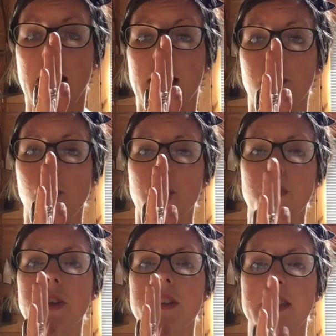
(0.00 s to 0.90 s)
Now what
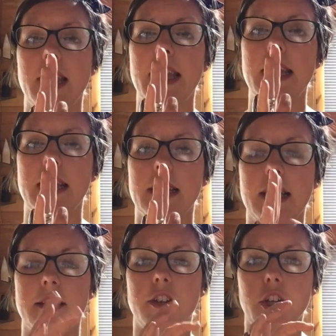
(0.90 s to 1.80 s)
you want to see
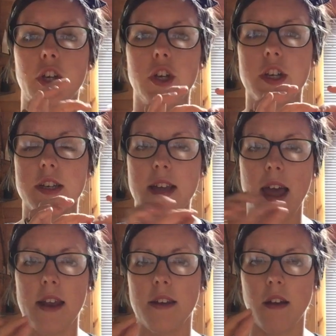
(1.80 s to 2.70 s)
is a good
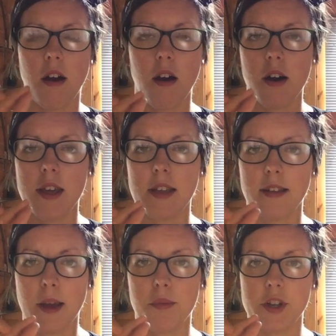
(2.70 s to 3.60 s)
10 high
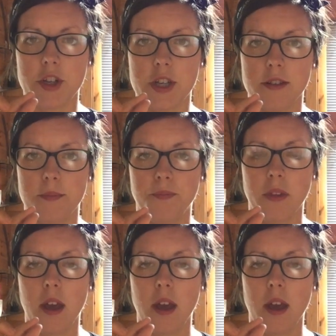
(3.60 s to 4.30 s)
temperatures.